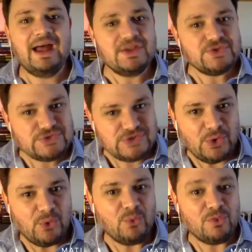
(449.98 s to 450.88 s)

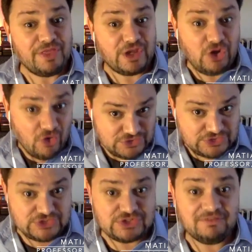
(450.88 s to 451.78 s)
So the
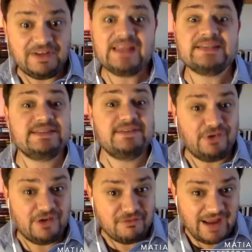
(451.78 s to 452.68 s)
costs of latency for
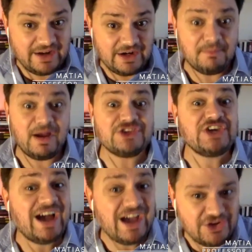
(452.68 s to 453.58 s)
Iran are much
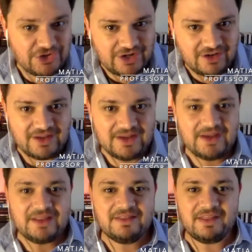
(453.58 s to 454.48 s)
higher
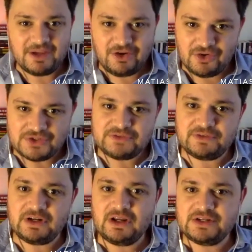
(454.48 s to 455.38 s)
than the costs for
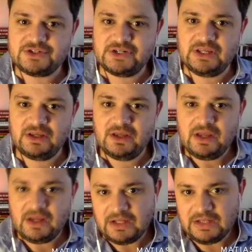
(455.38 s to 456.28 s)
a country
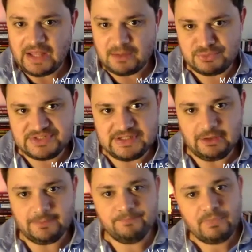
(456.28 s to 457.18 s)
like
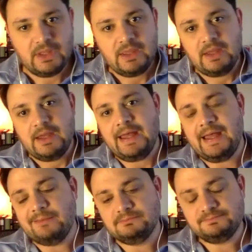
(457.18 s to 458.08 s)
Brazil.
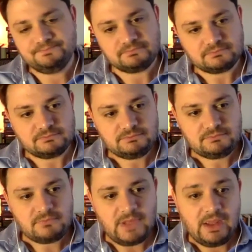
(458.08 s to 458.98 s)

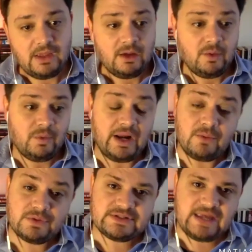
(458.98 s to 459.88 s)
What I
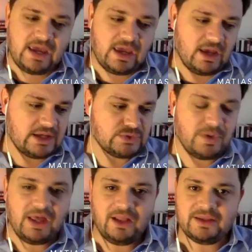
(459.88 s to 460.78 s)
would say as
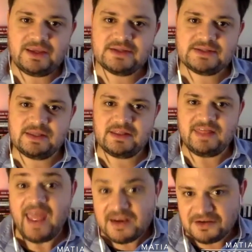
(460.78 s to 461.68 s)
well is that
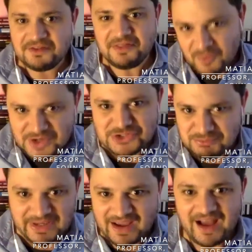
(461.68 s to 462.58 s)
then the question
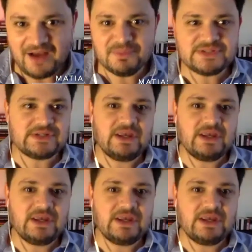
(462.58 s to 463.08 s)
becomes,